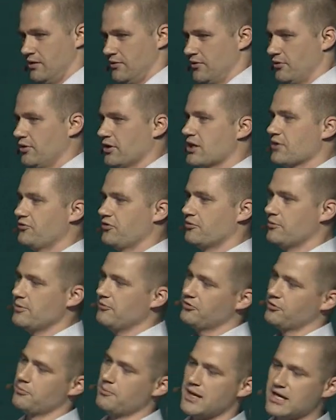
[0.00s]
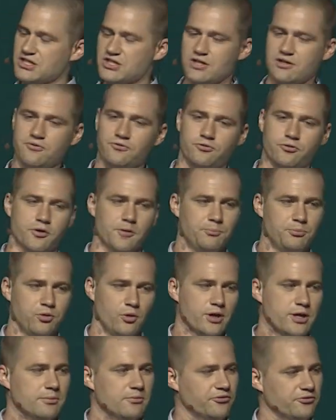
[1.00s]
They're looking for information, for
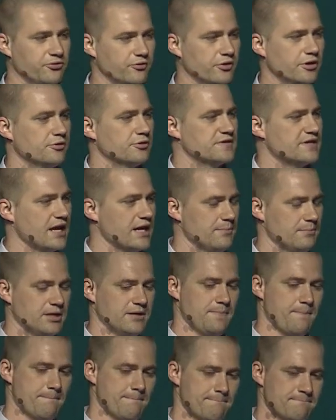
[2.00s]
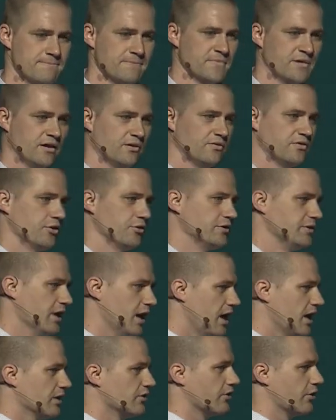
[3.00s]
employment, for entertainment. They're
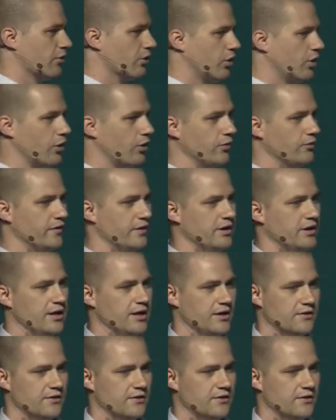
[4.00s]
young, they're old,